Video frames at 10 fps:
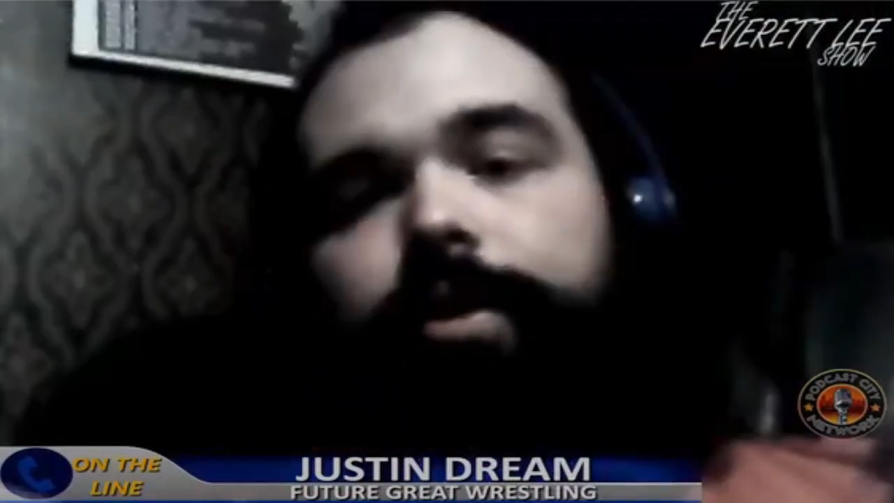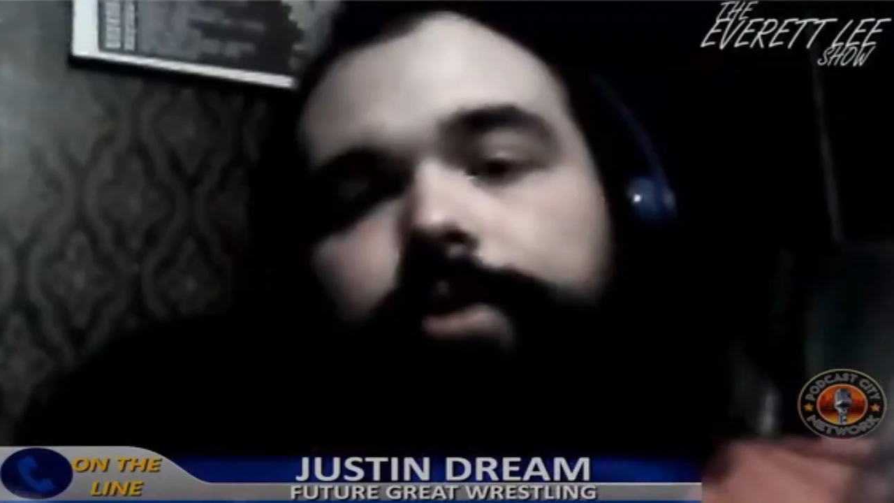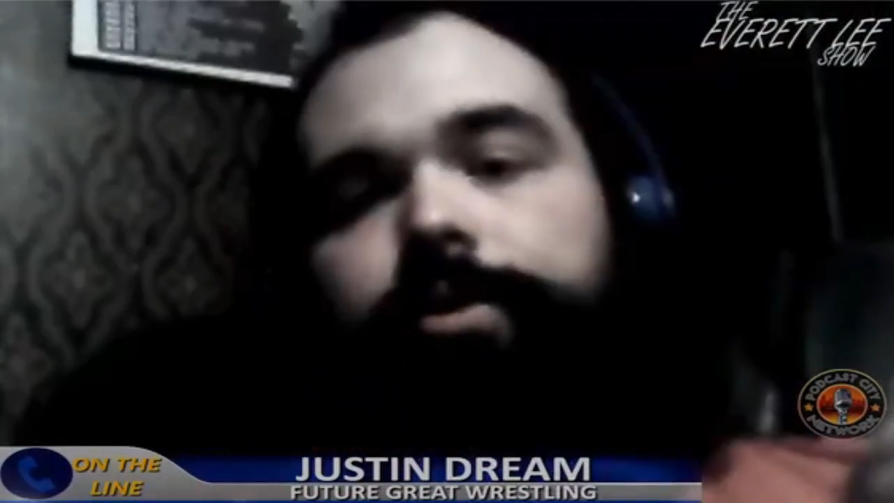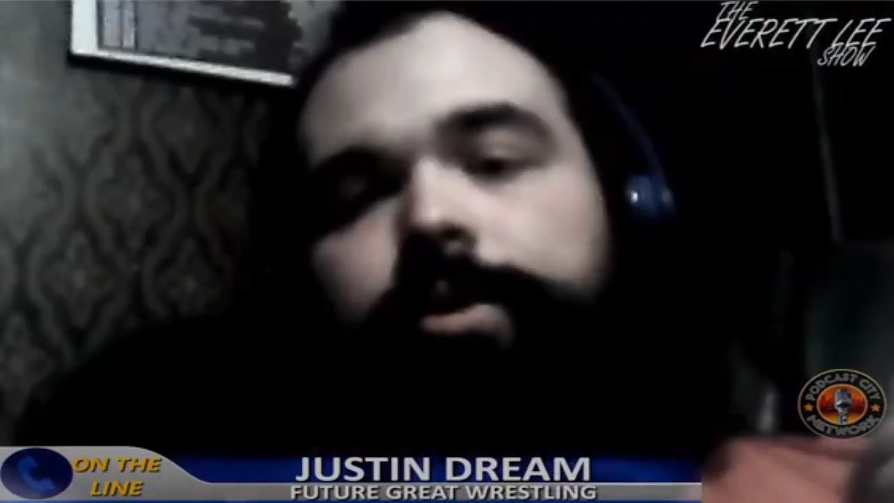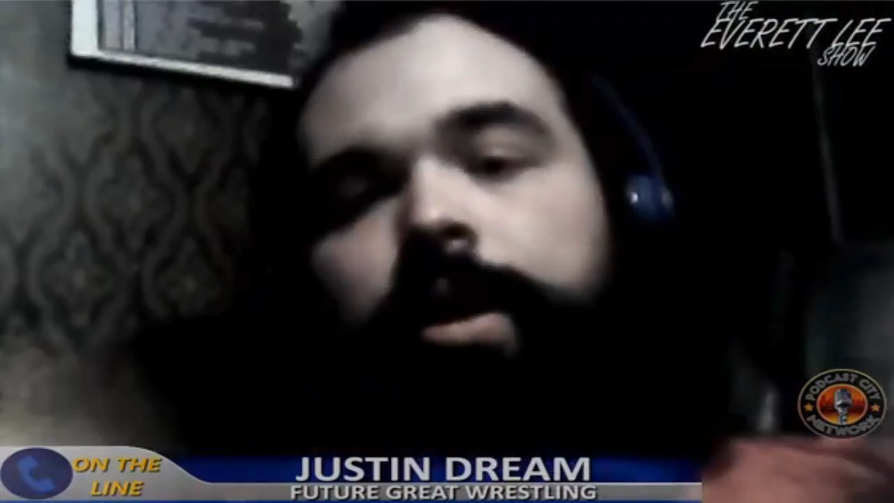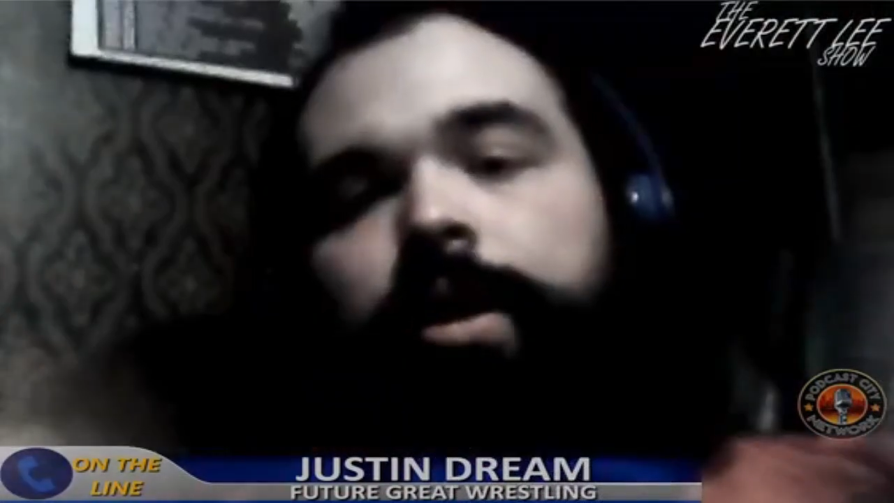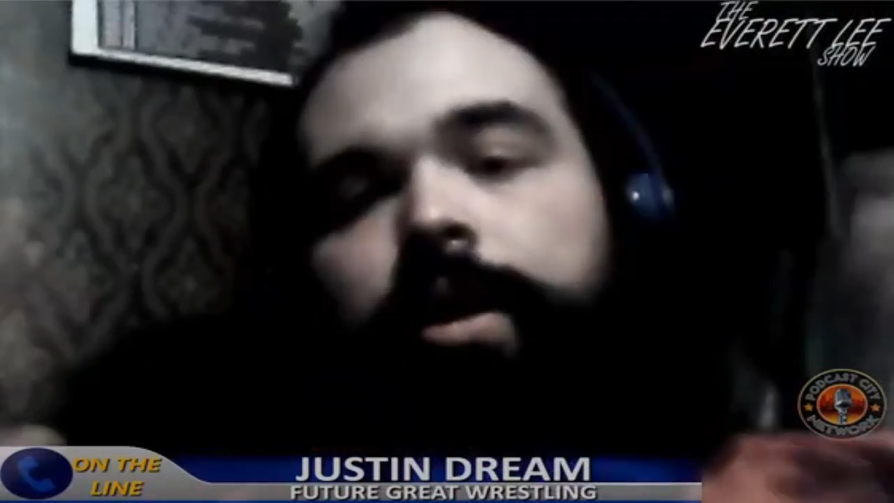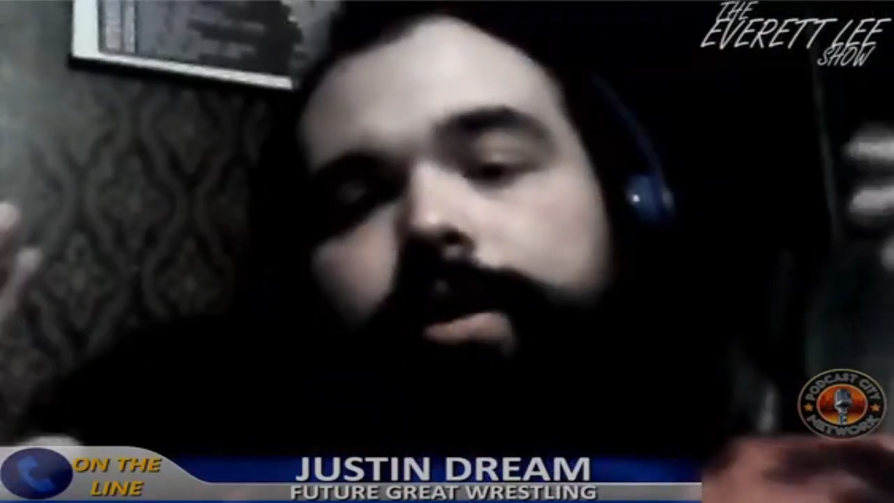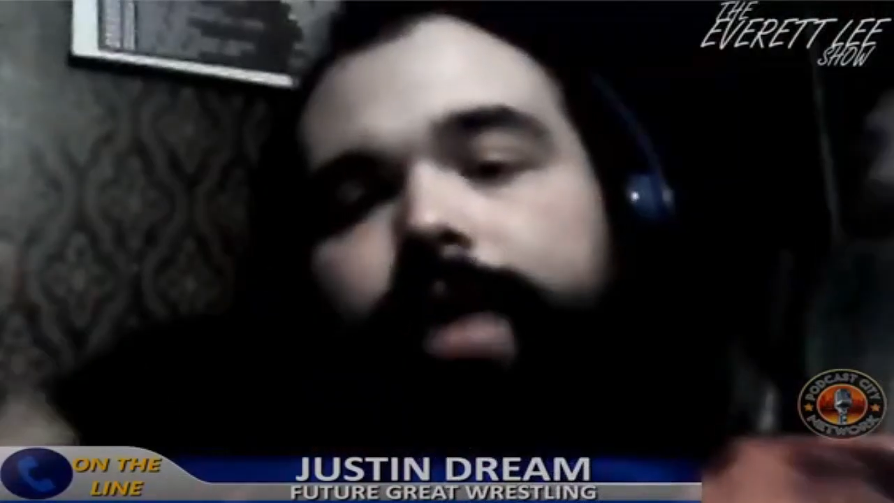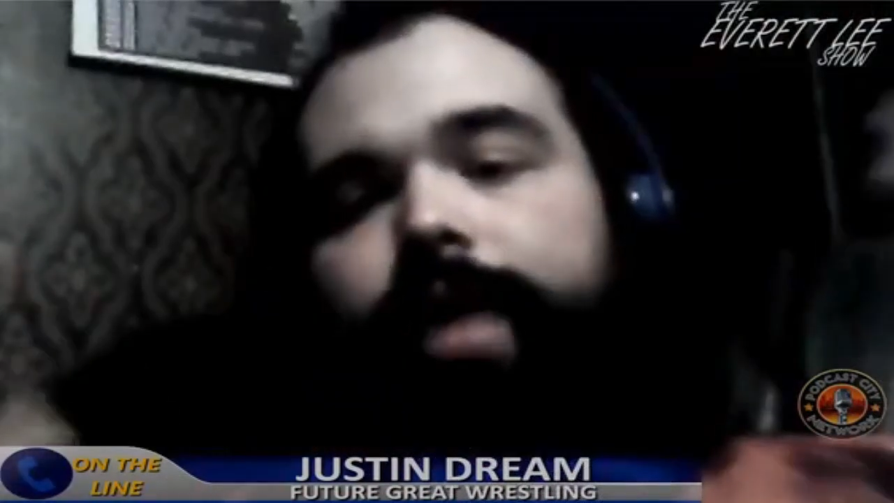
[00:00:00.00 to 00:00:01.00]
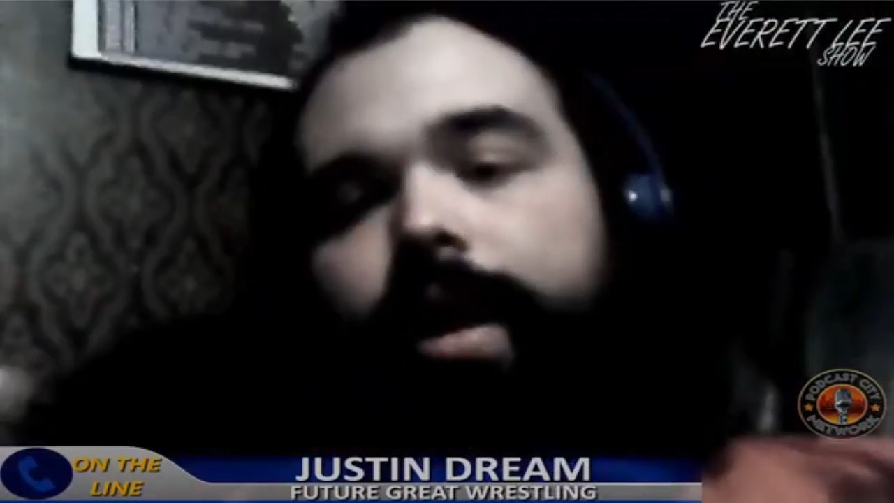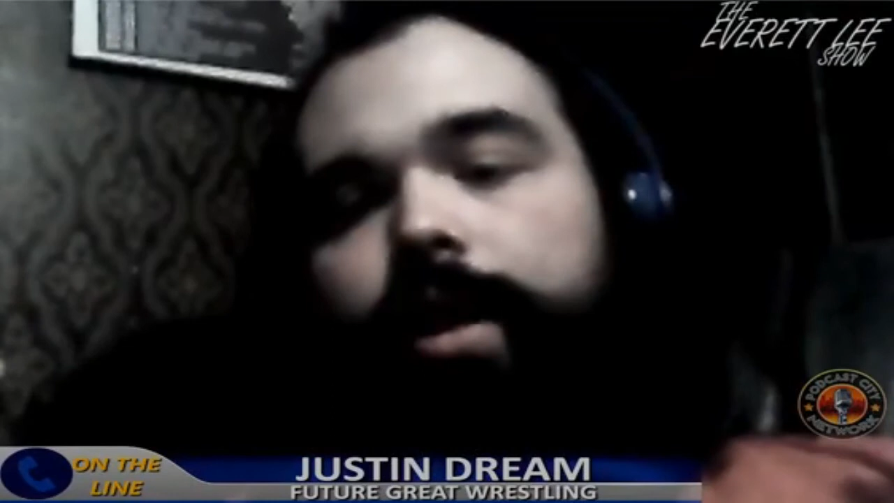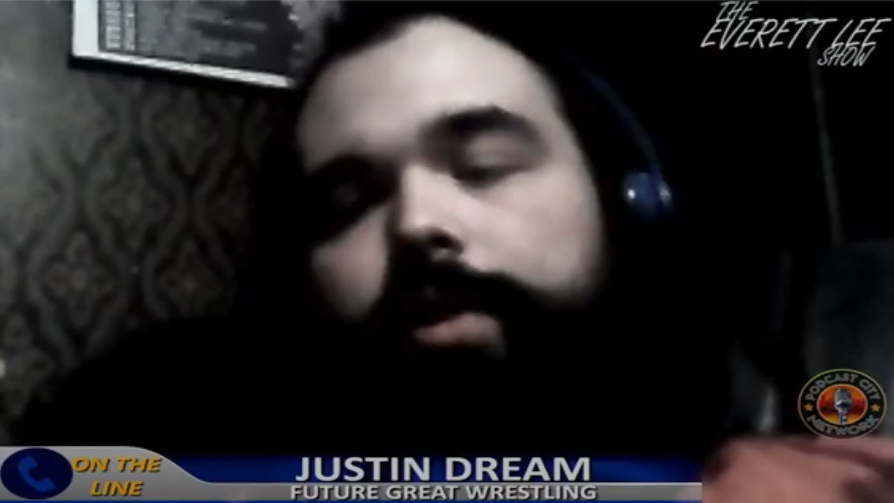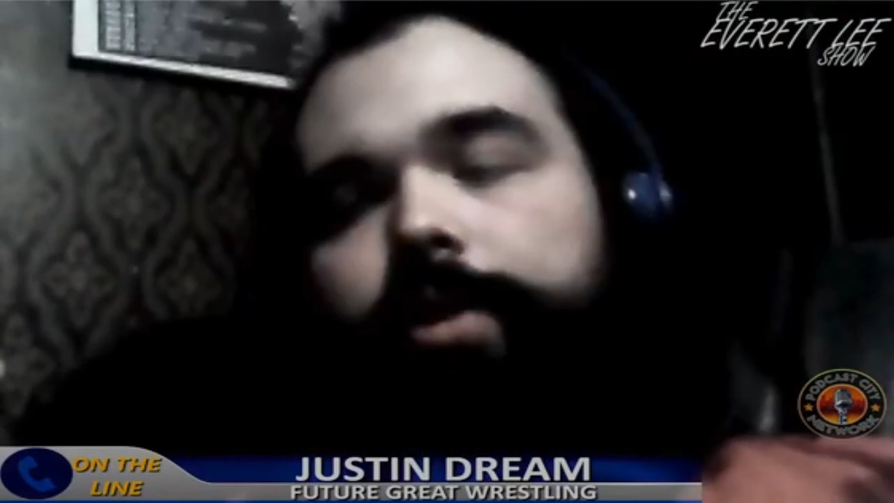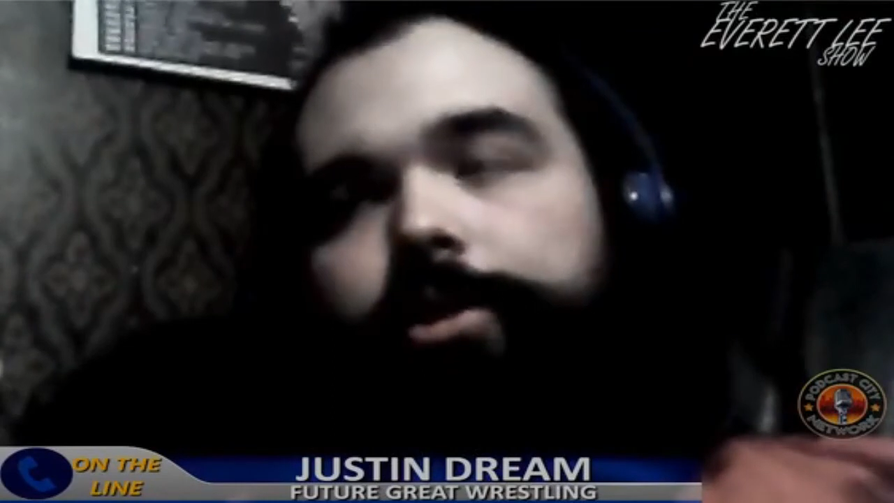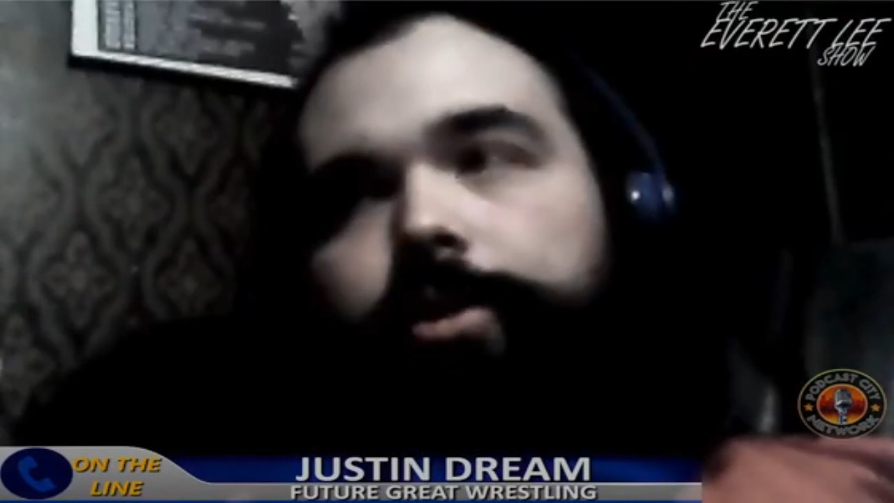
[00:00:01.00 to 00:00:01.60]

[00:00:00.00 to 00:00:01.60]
Those, sadly,